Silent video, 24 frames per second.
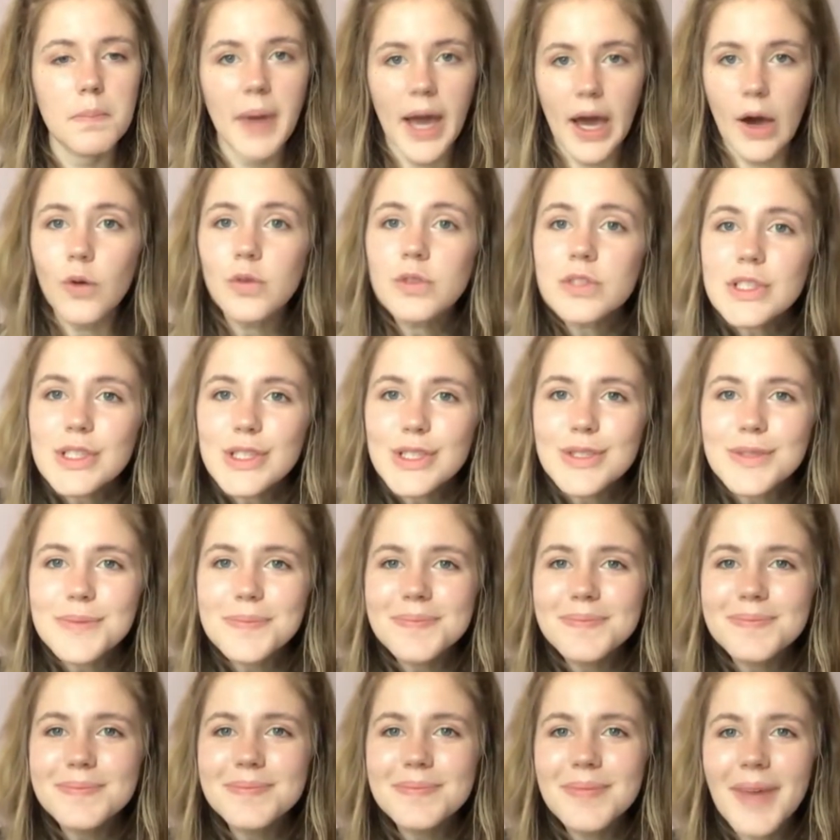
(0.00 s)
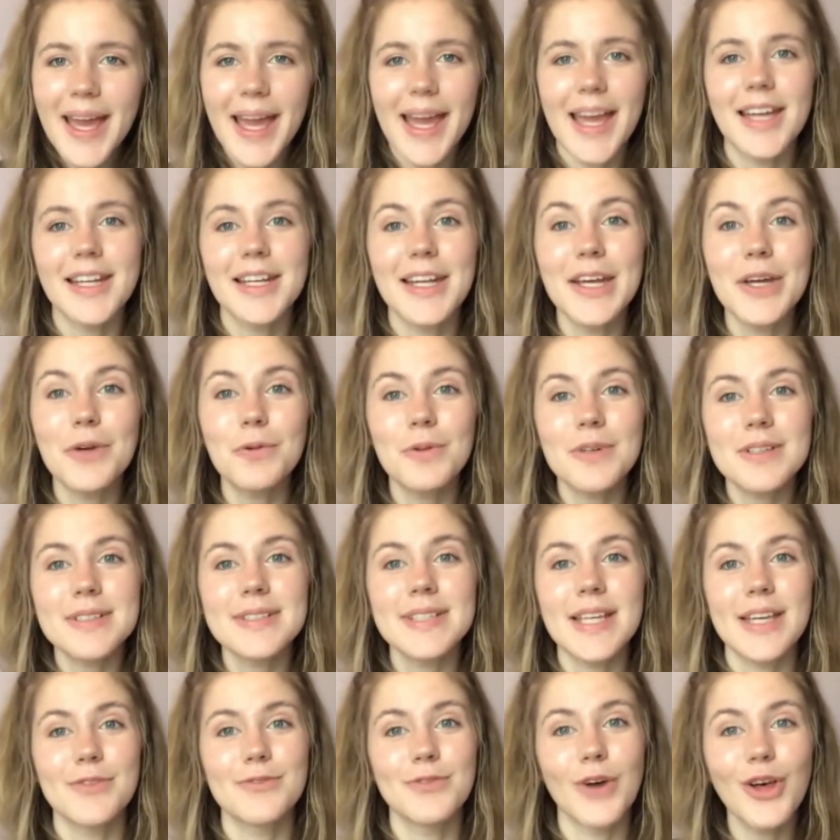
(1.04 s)
bounced and it
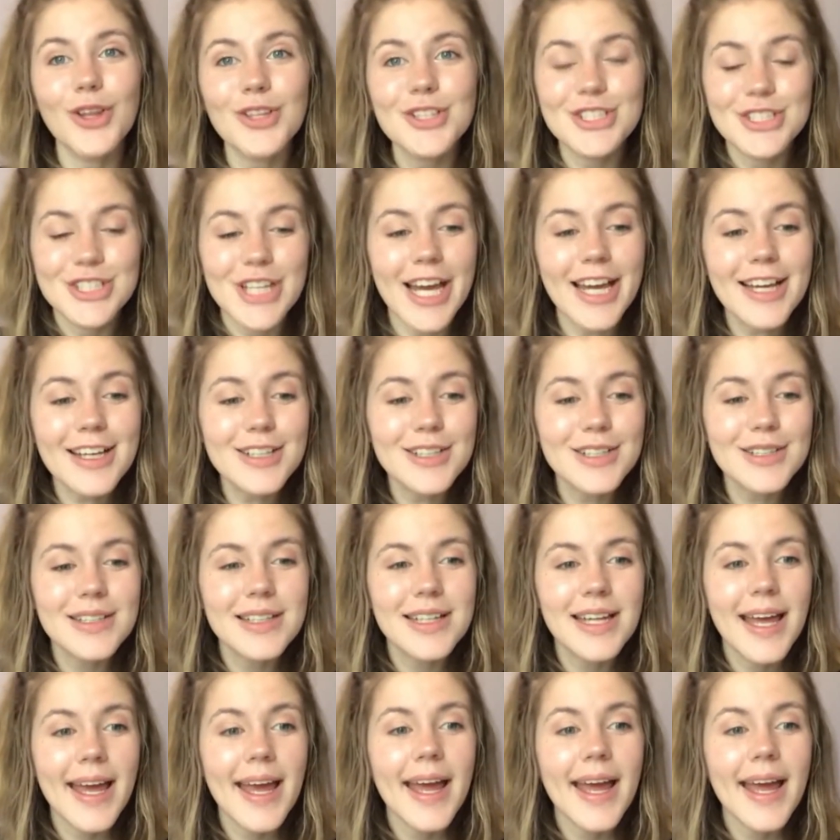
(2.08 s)
was a false check,